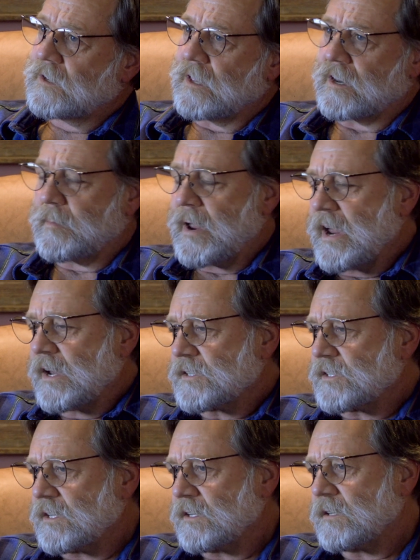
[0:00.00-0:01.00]
in a
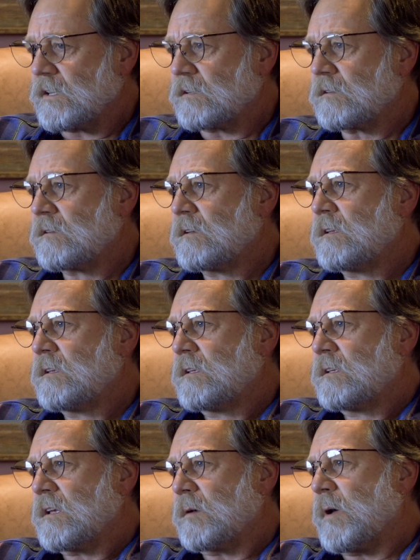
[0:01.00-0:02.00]
magazine
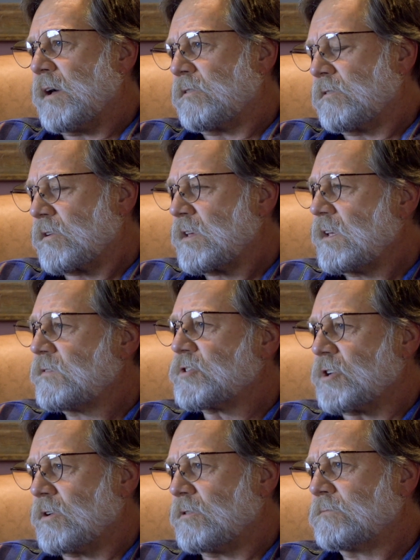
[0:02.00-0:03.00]
about an O'Keeffe
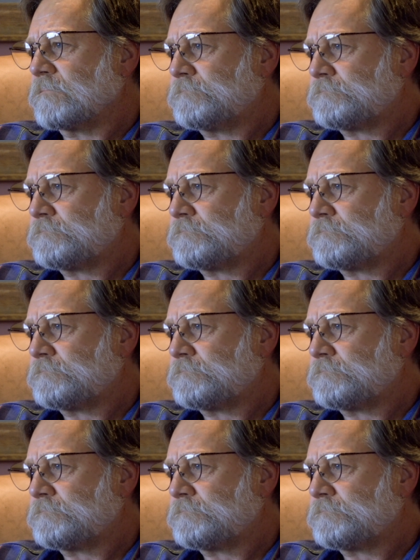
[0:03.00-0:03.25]
show,